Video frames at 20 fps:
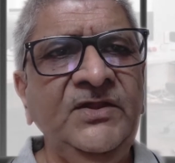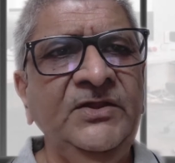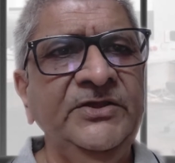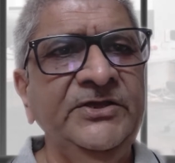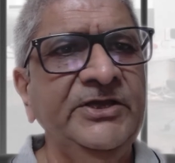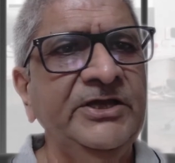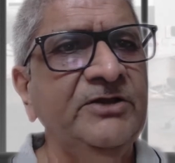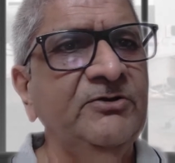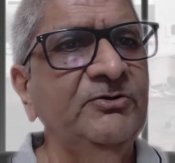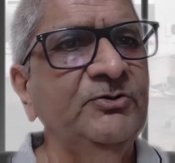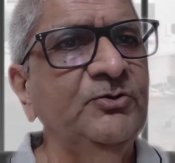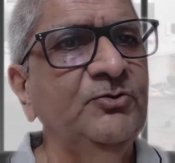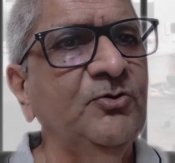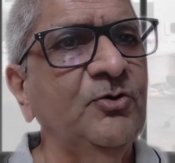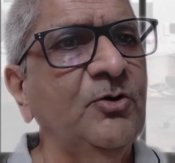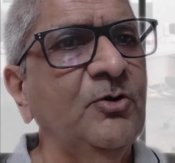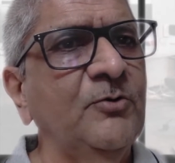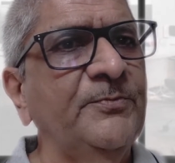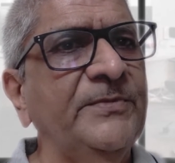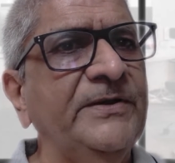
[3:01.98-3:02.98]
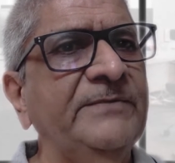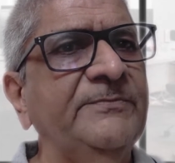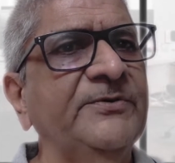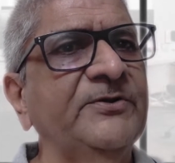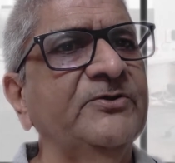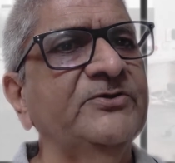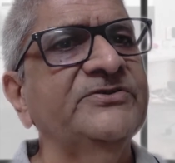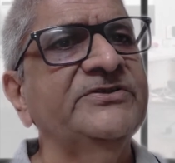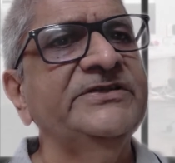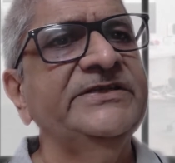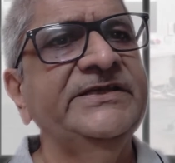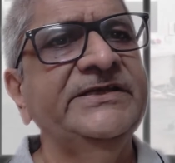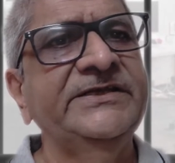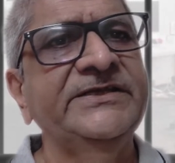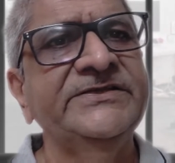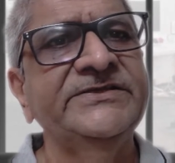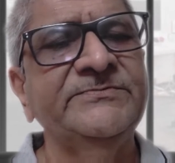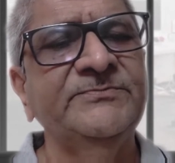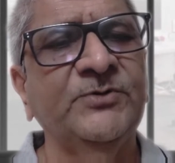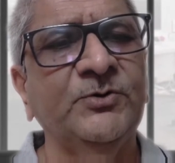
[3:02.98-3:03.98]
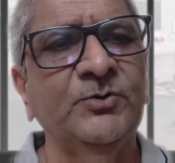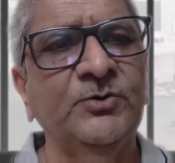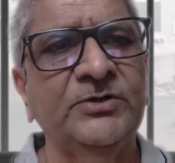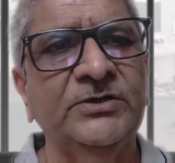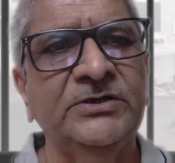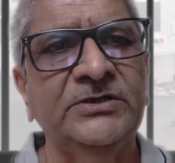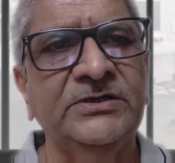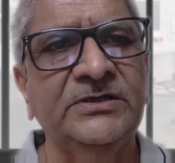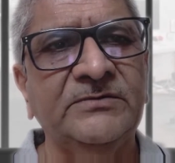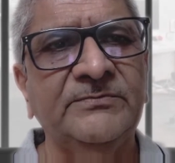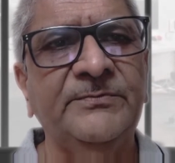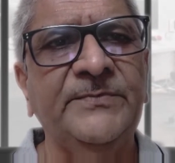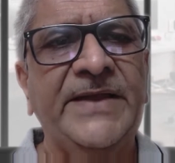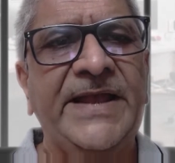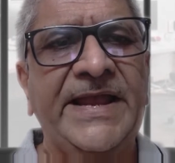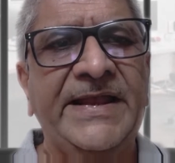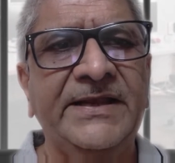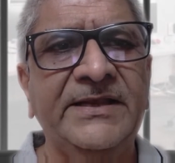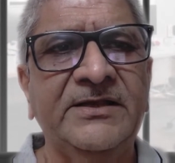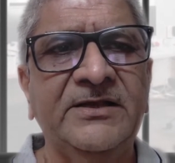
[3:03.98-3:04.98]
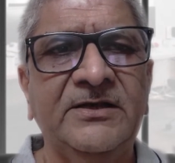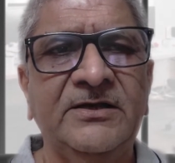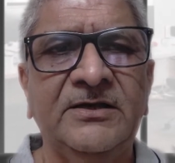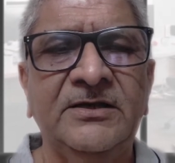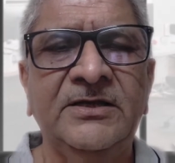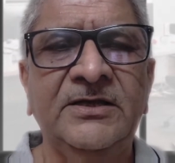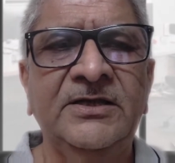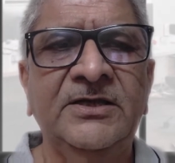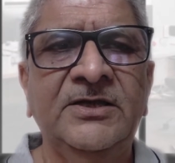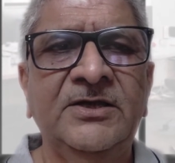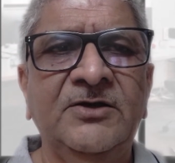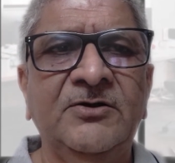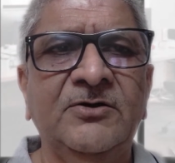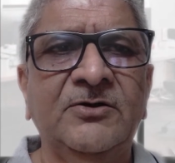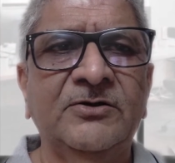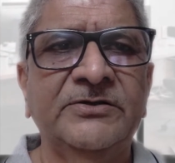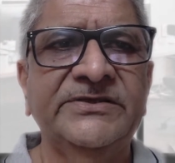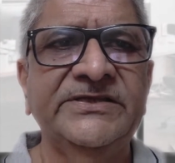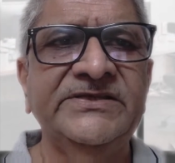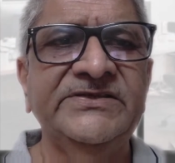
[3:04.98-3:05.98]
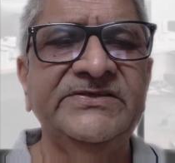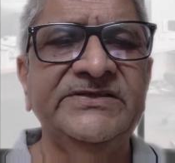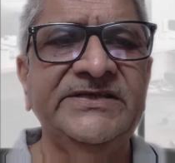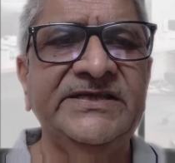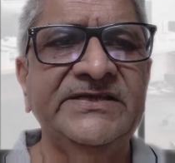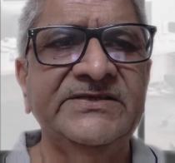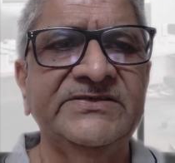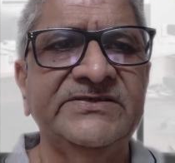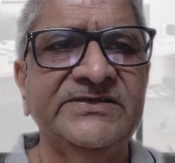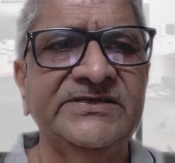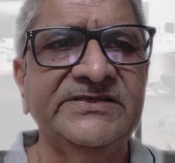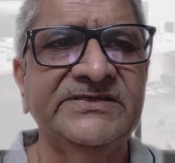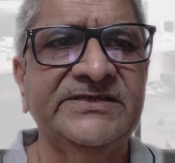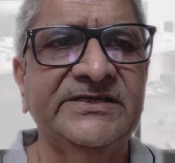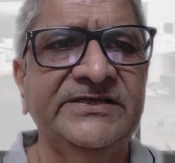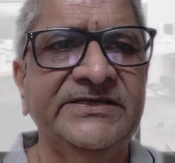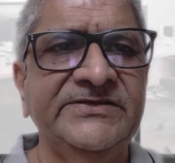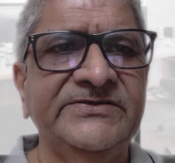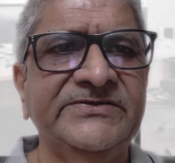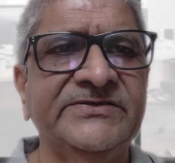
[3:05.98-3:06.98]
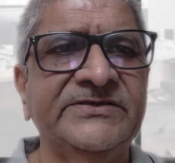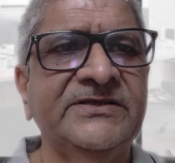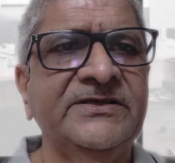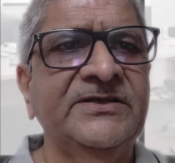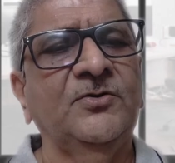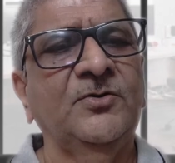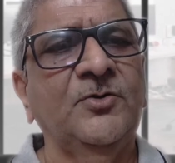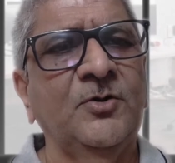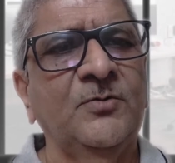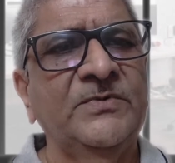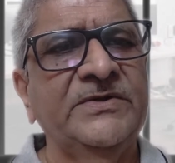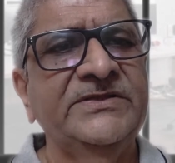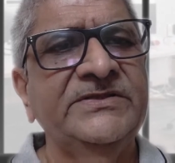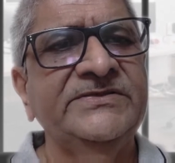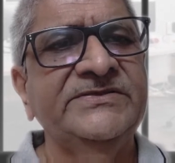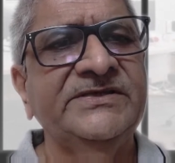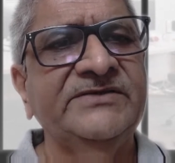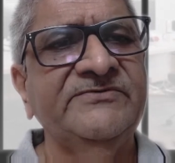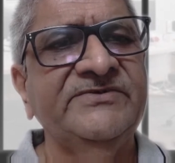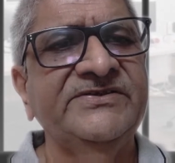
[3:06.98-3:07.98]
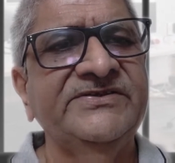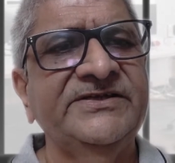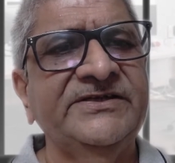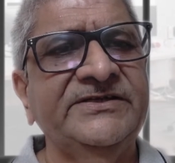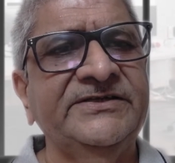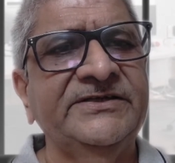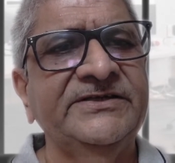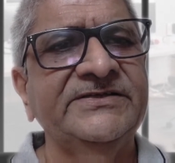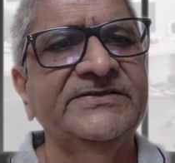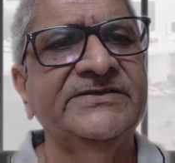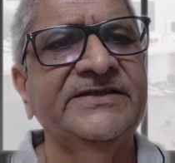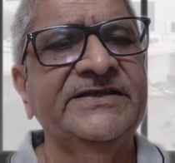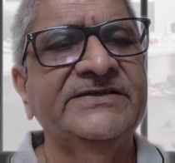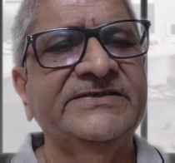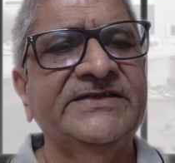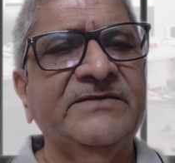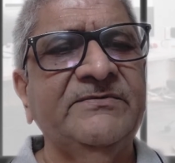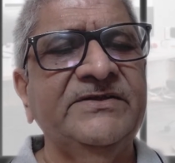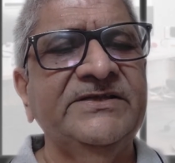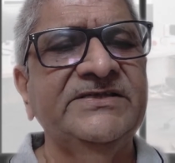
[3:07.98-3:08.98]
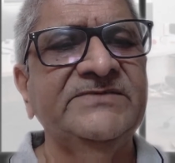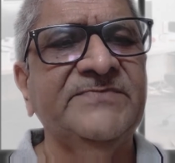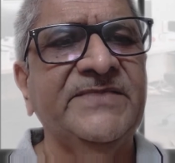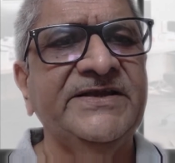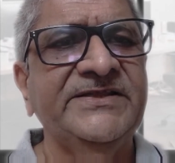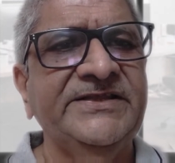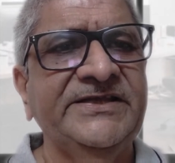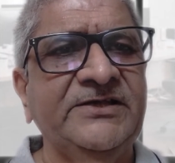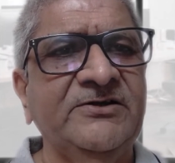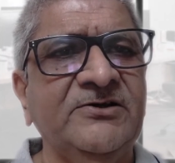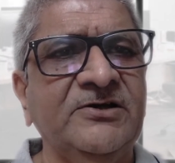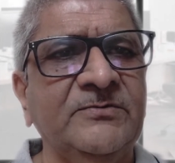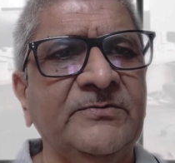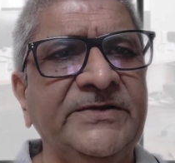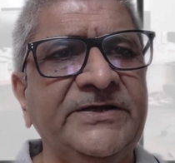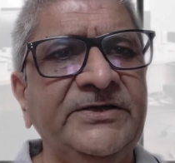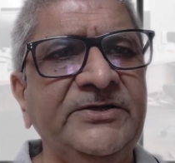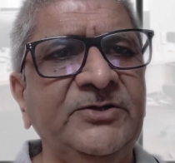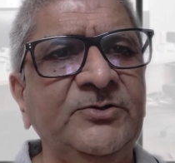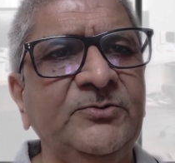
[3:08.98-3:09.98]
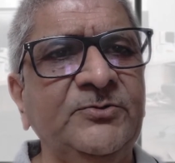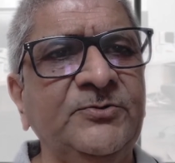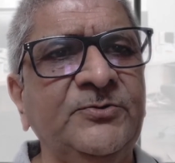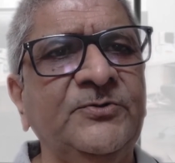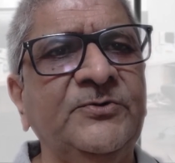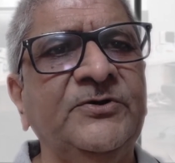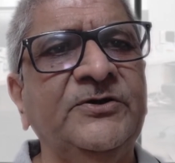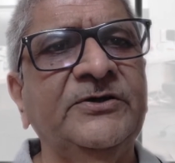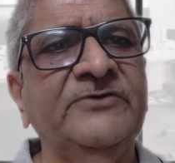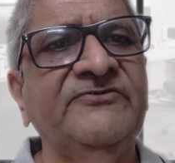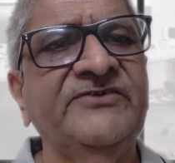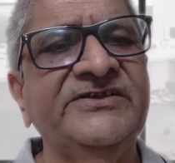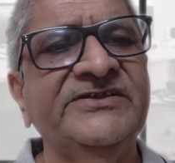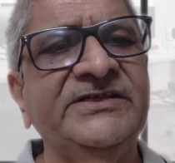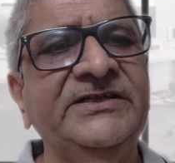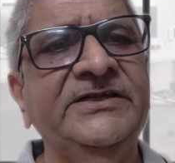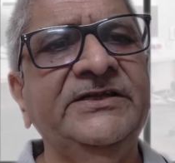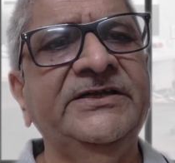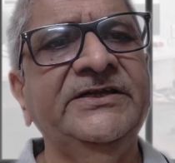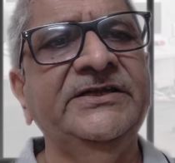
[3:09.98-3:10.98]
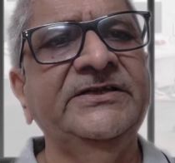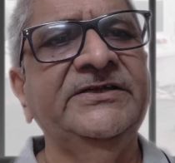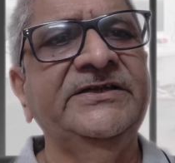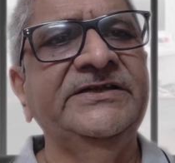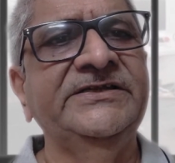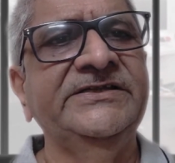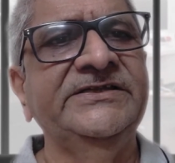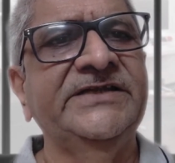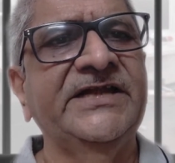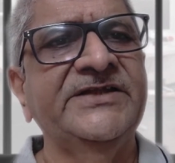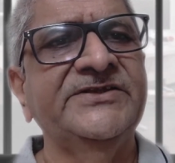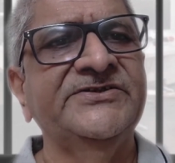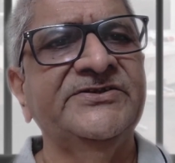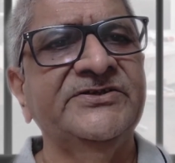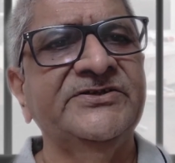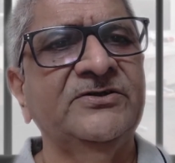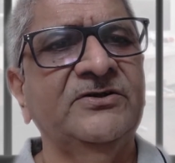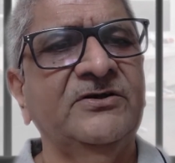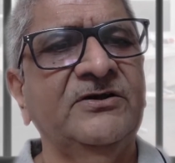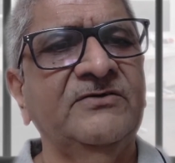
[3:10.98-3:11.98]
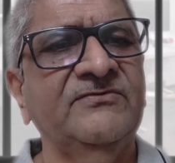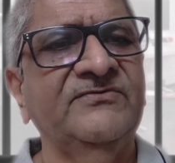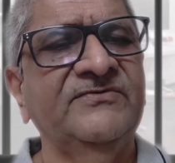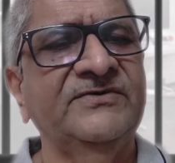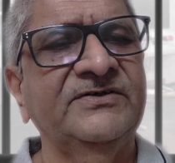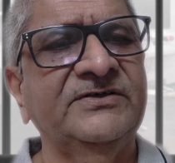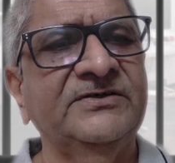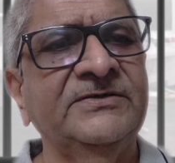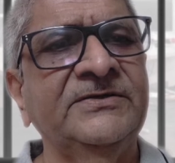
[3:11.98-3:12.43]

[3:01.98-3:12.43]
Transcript: you have to approach nearest broker, bank, or the CSCs, that is Common Service Centers established by the government to facilitate digitization of